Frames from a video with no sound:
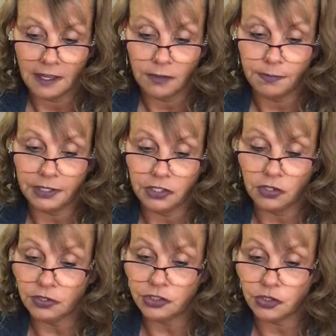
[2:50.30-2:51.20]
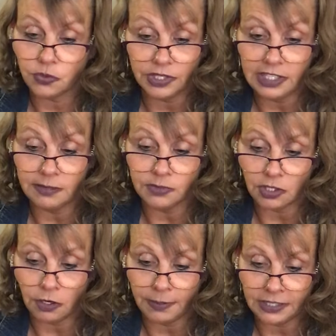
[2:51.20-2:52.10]
But your dreams
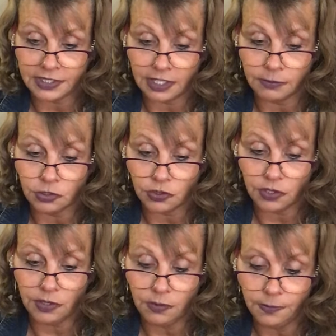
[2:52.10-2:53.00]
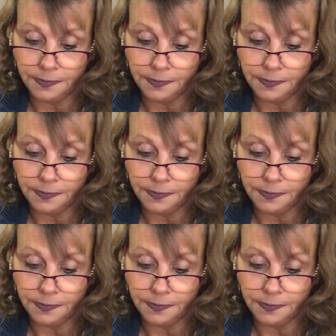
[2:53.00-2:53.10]
are about to come true